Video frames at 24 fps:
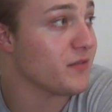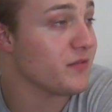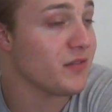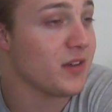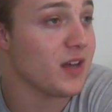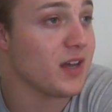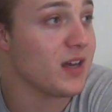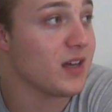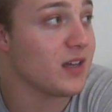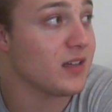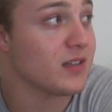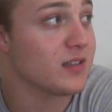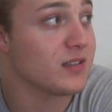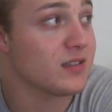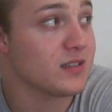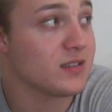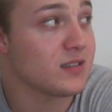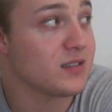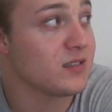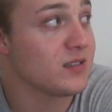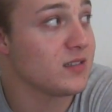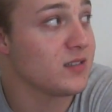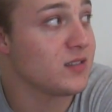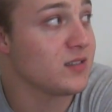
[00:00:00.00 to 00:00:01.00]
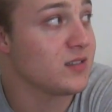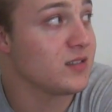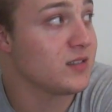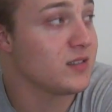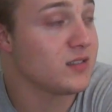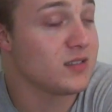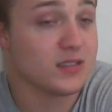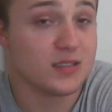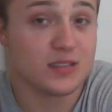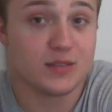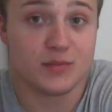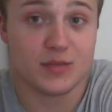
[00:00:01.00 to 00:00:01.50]
fat.
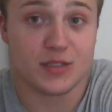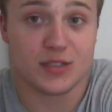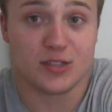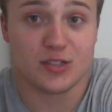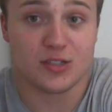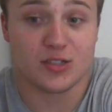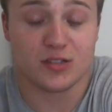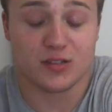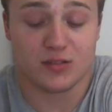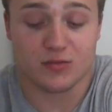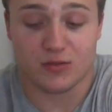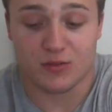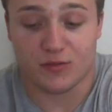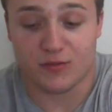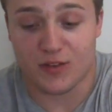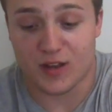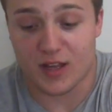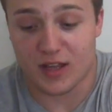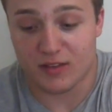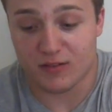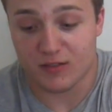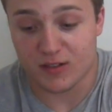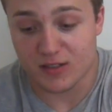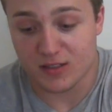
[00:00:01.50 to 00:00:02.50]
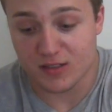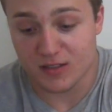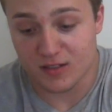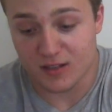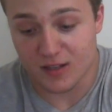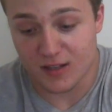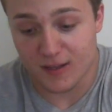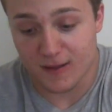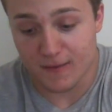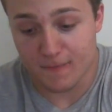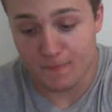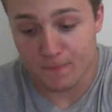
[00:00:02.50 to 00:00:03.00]
Maybe a shitload of fat the rest of
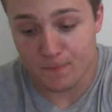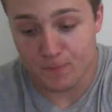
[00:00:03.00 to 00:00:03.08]
the night.